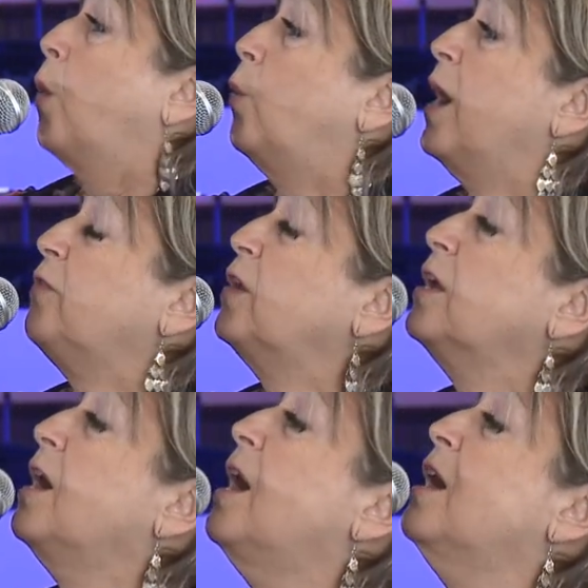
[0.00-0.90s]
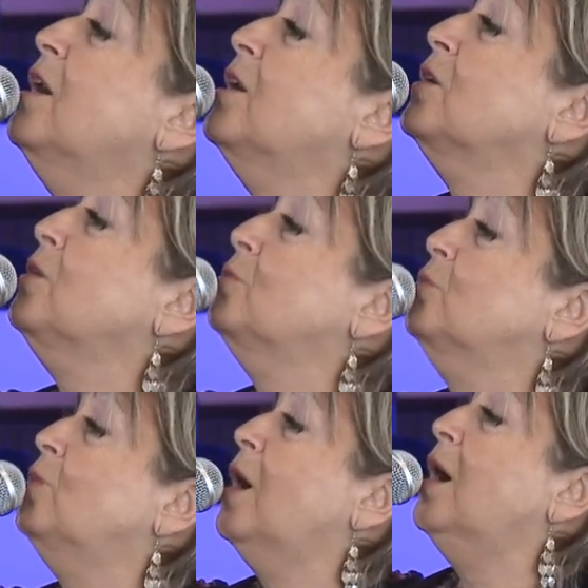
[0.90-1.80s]
Where the
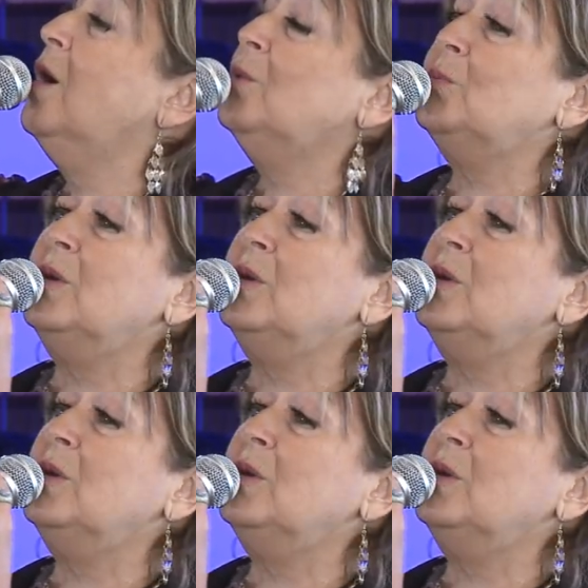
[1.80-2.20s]
Ottawa